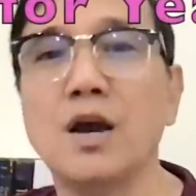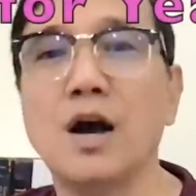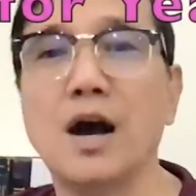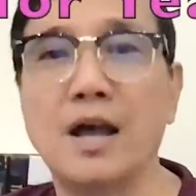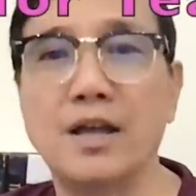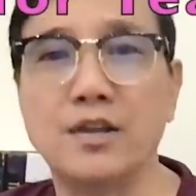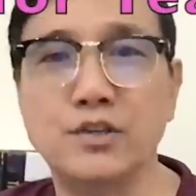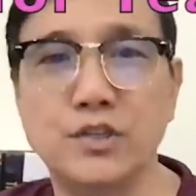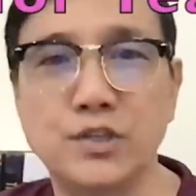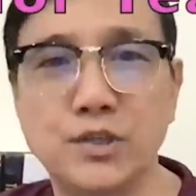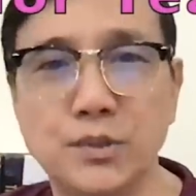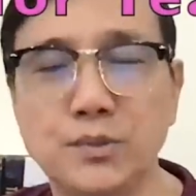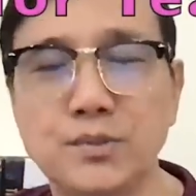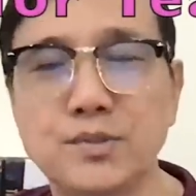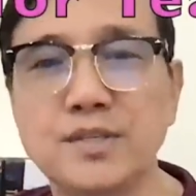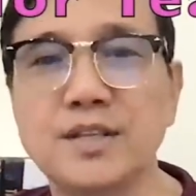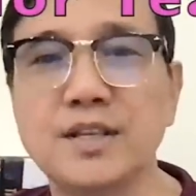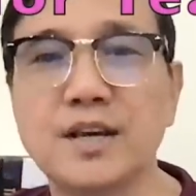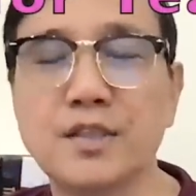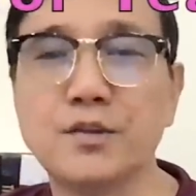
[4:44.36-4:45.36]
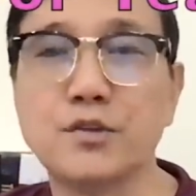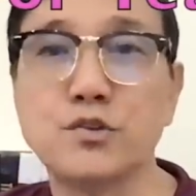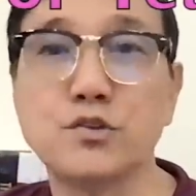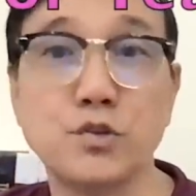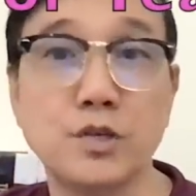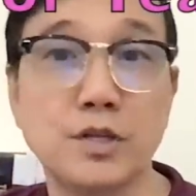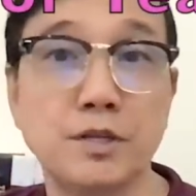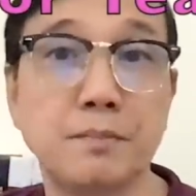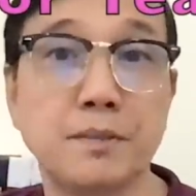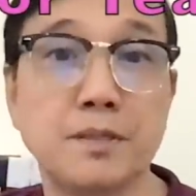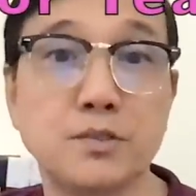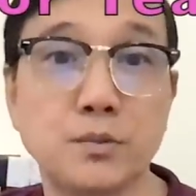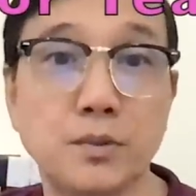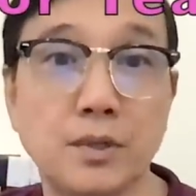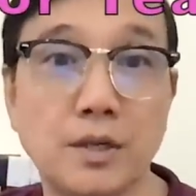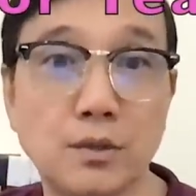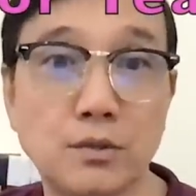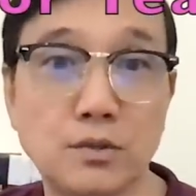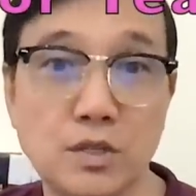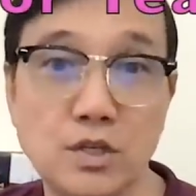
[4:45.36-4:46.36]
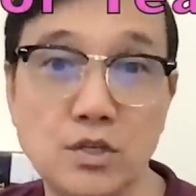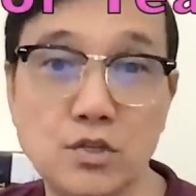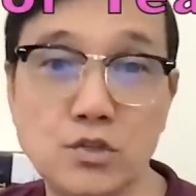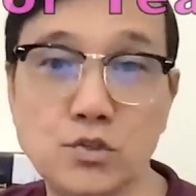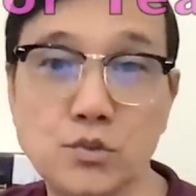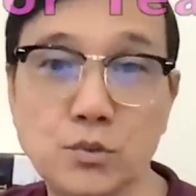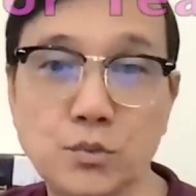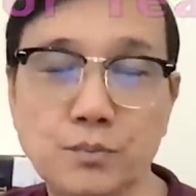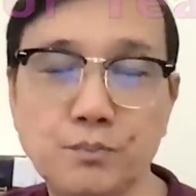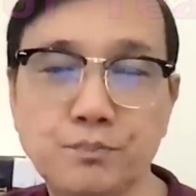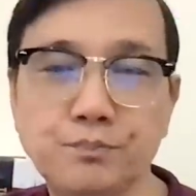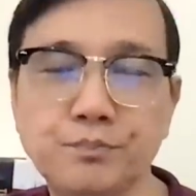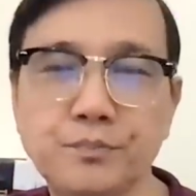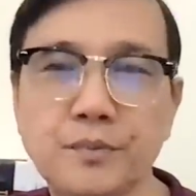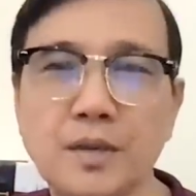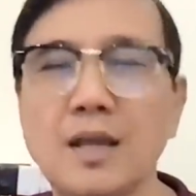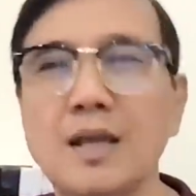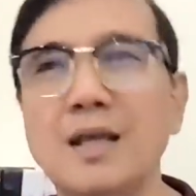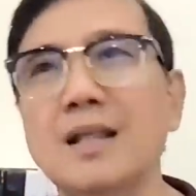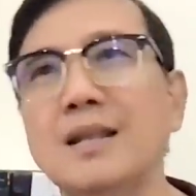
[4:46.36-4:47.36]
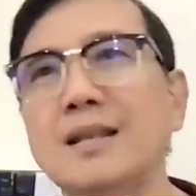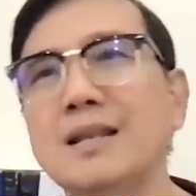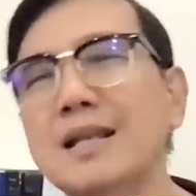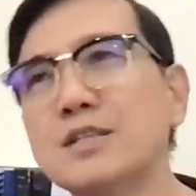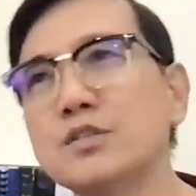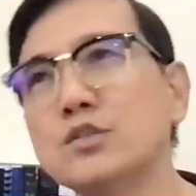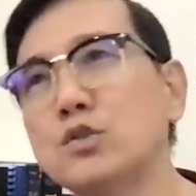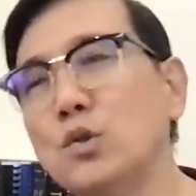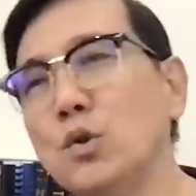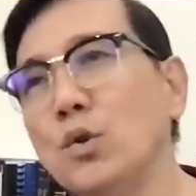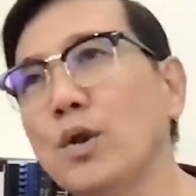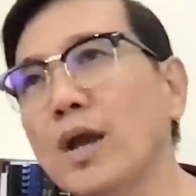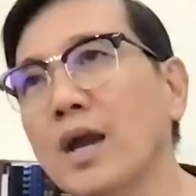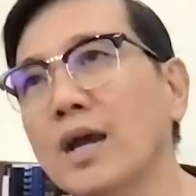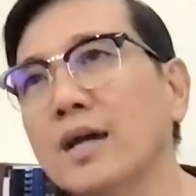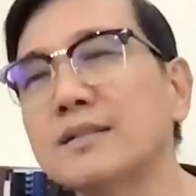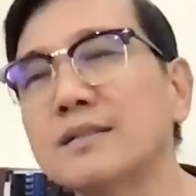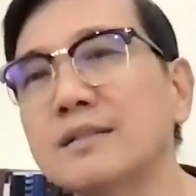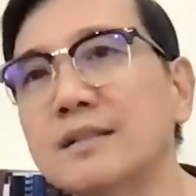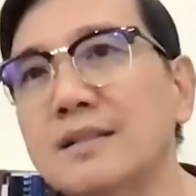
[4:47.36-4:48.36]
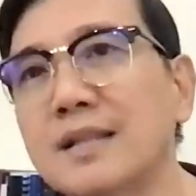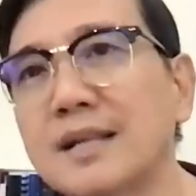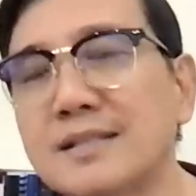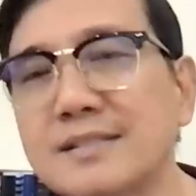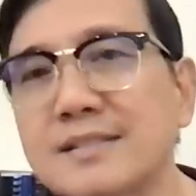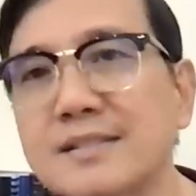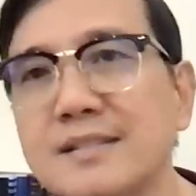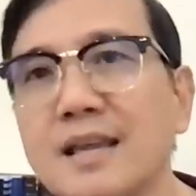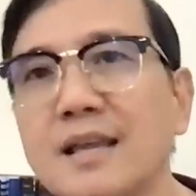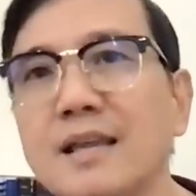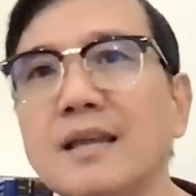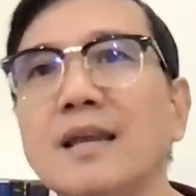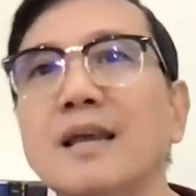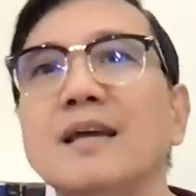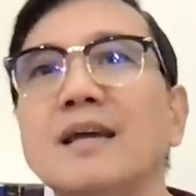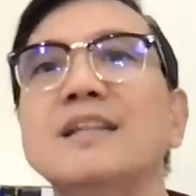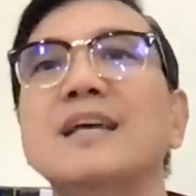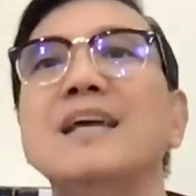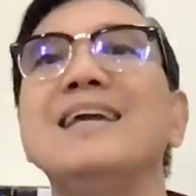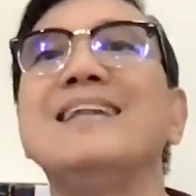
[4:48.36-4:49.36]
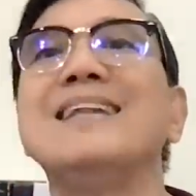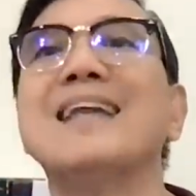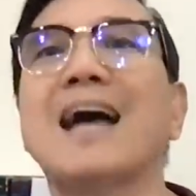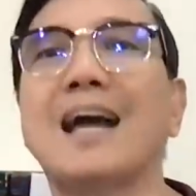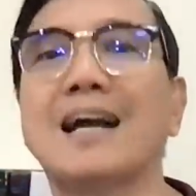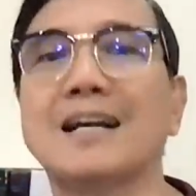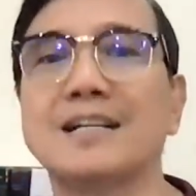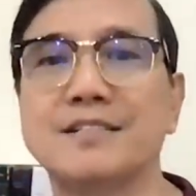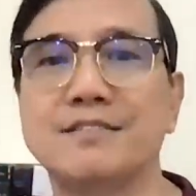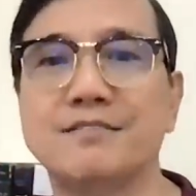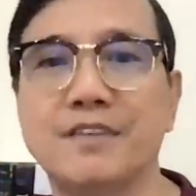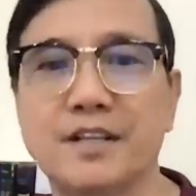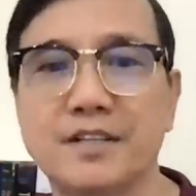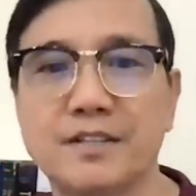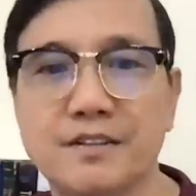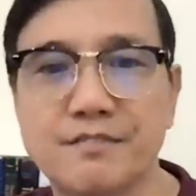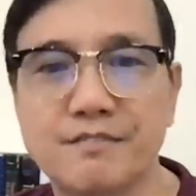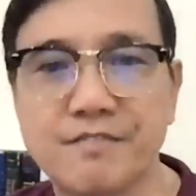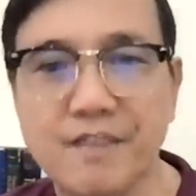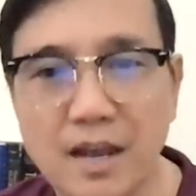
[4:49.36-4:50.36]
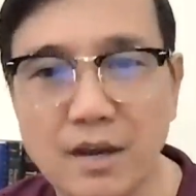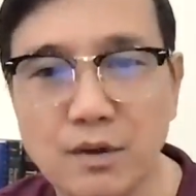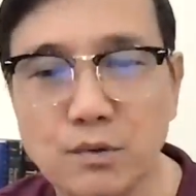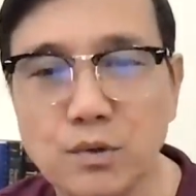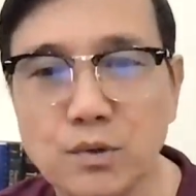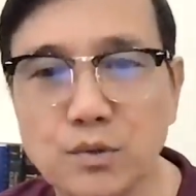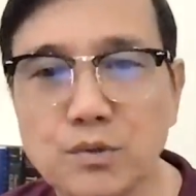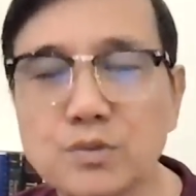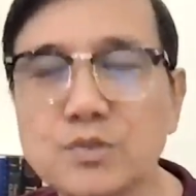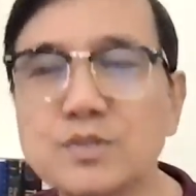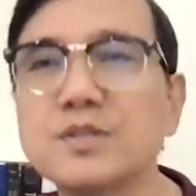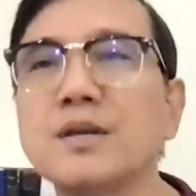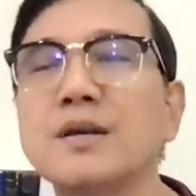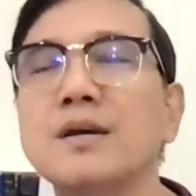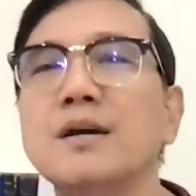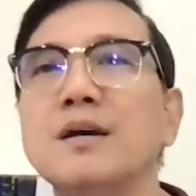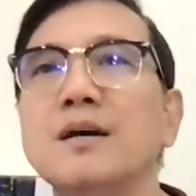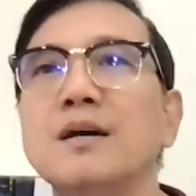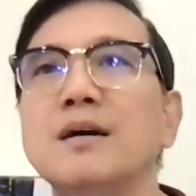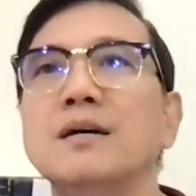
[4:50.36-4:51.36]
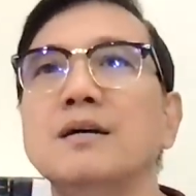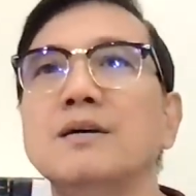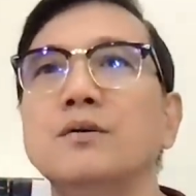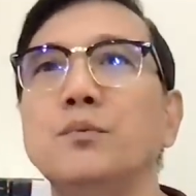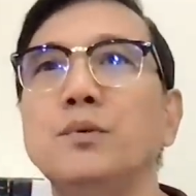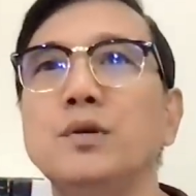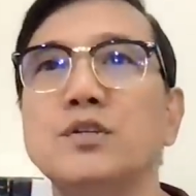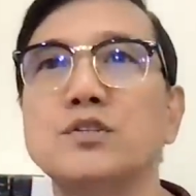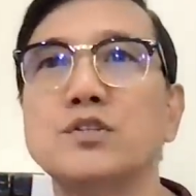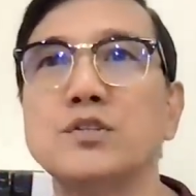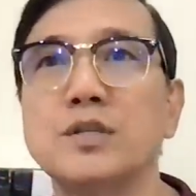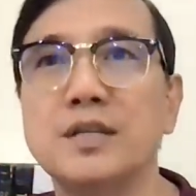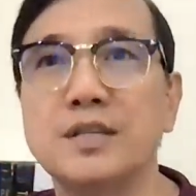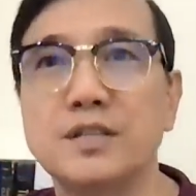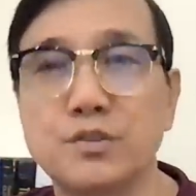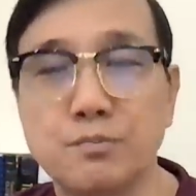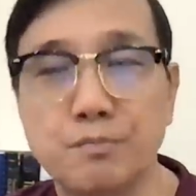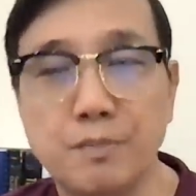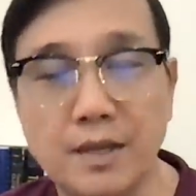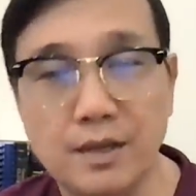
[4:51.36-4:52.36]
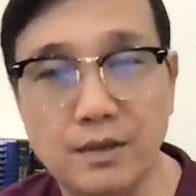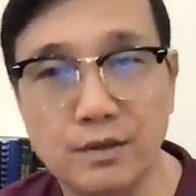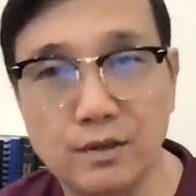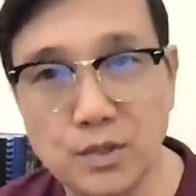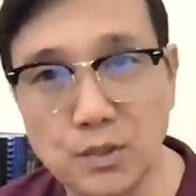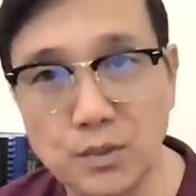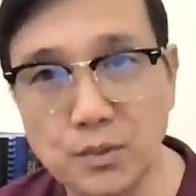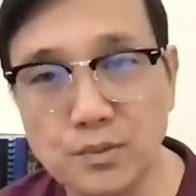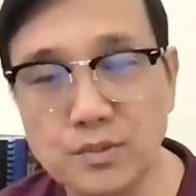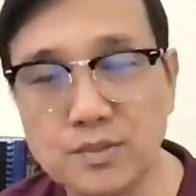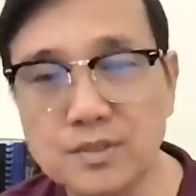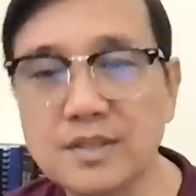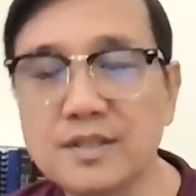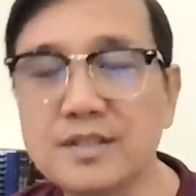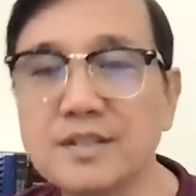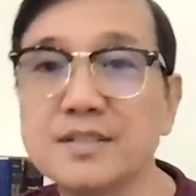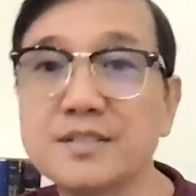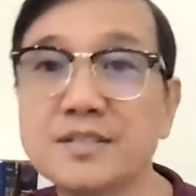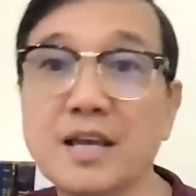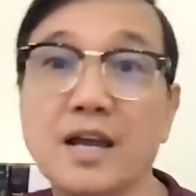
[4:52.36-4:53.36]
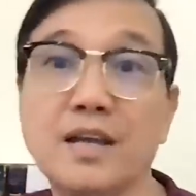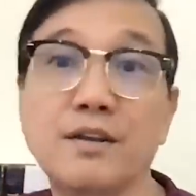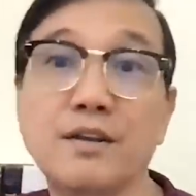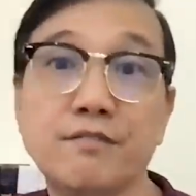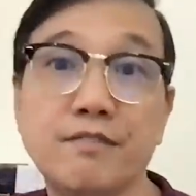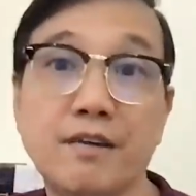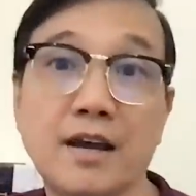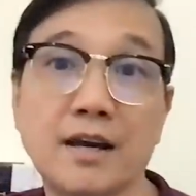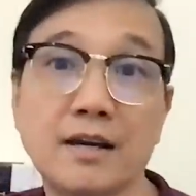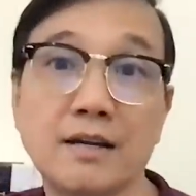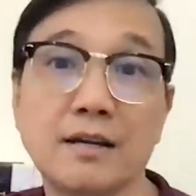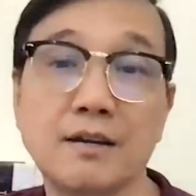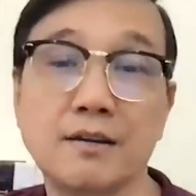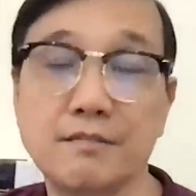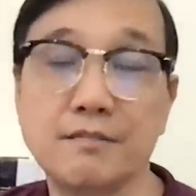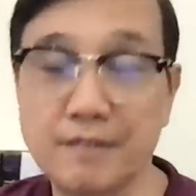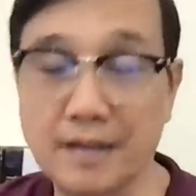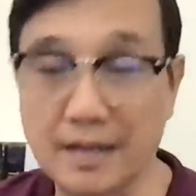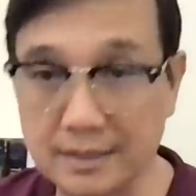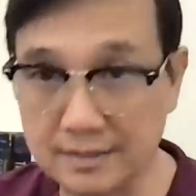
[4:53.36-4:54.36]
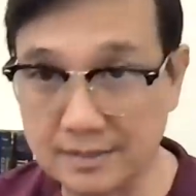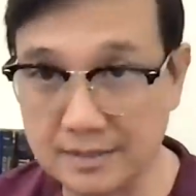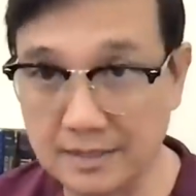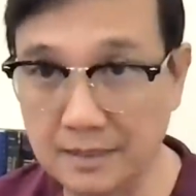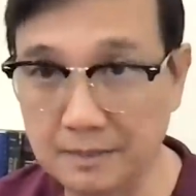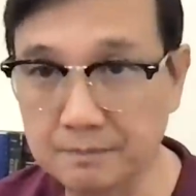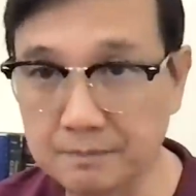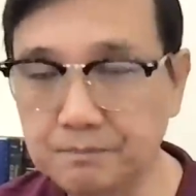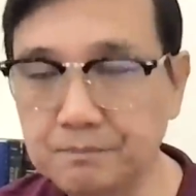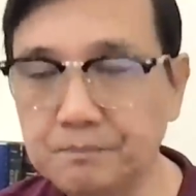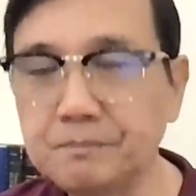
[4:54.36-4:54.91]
and used in other treatments without issue. Let's look at, let's say, the inactivated virus, which is being used in the SINOVAC vaccine.